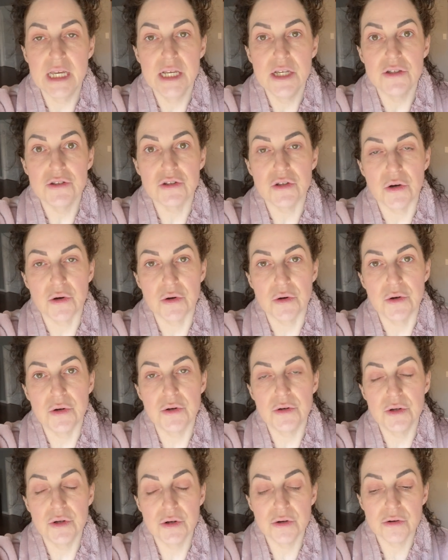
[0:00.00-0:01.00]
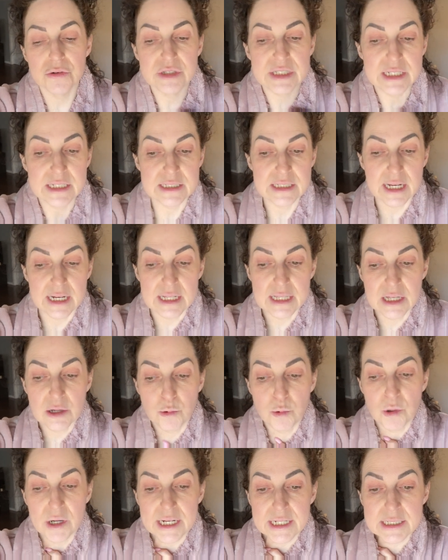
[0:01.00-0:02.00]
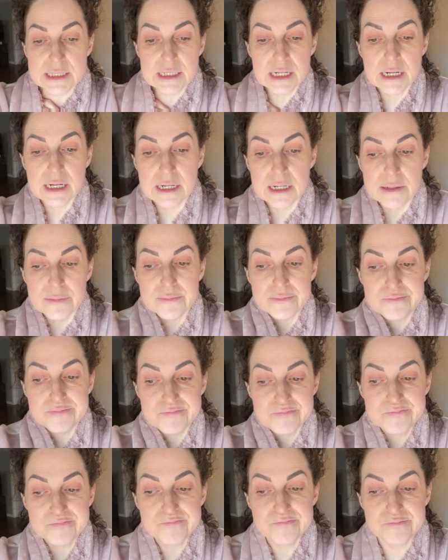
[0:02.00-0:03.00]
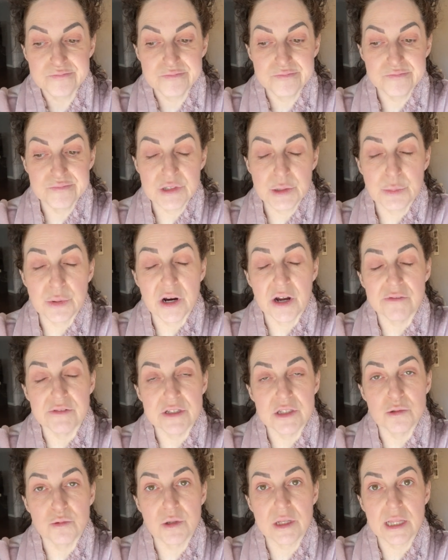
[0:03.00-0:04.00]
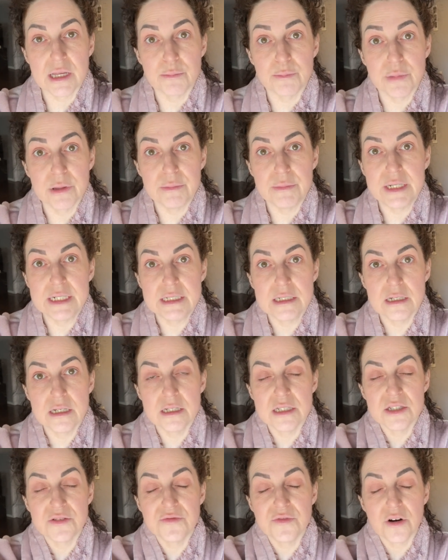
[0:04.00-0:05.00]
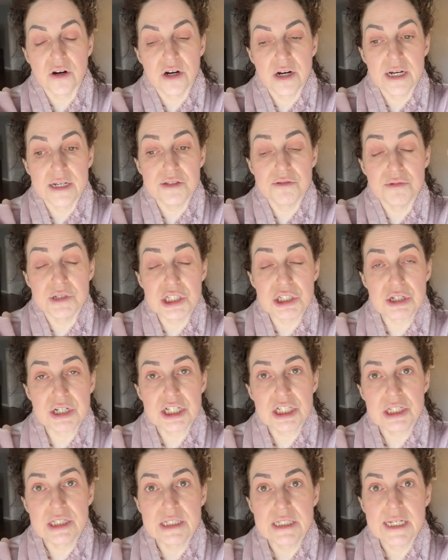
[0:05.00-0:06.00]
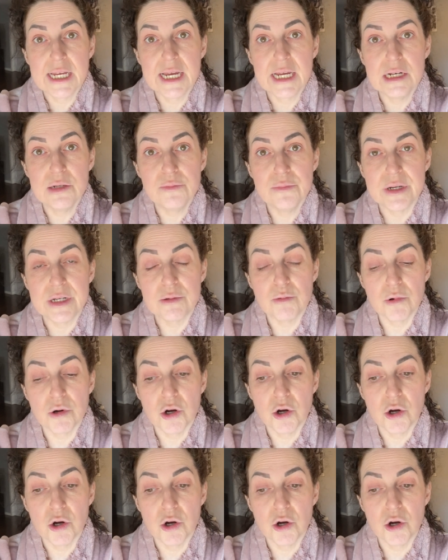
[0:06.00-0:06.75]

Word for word: So who knows exactly what um, the province will implement as far as restrictions again, but we're